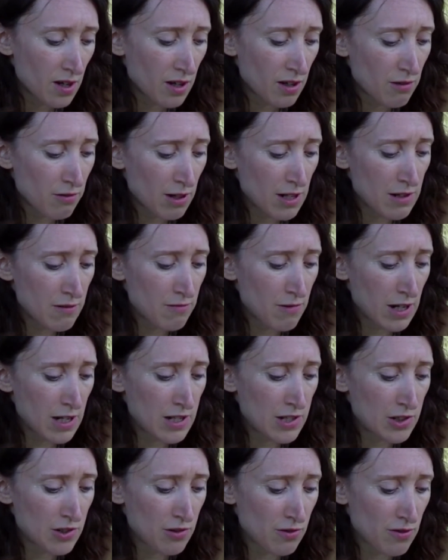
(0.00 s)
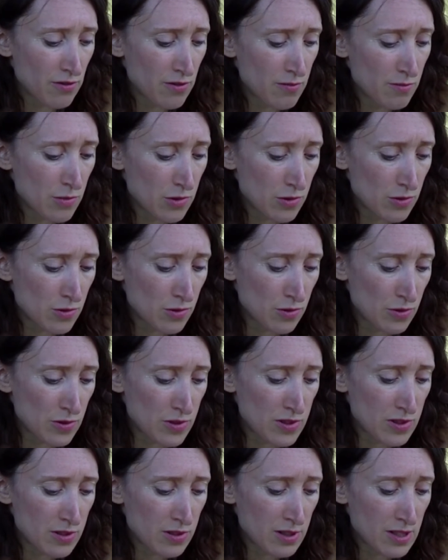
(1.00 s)
A great ranger of the
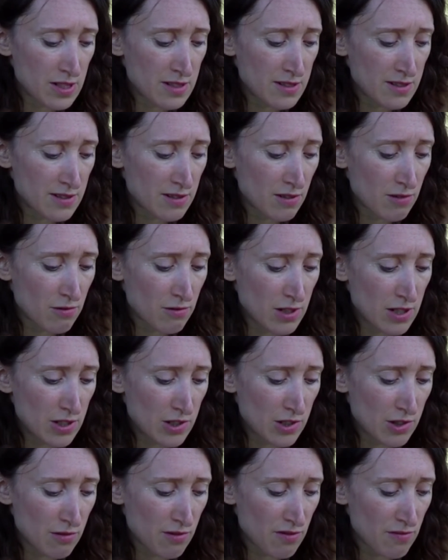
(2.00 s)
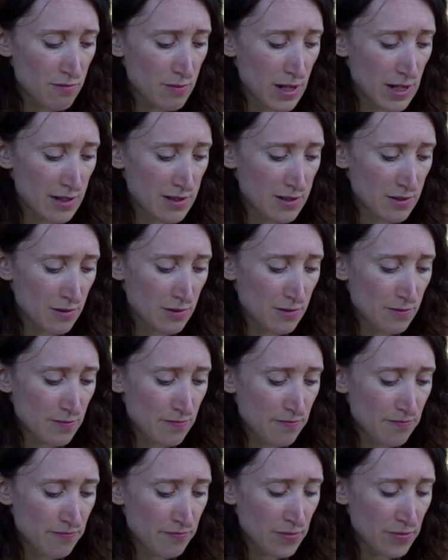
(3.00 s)
moors. It is a creature of metal.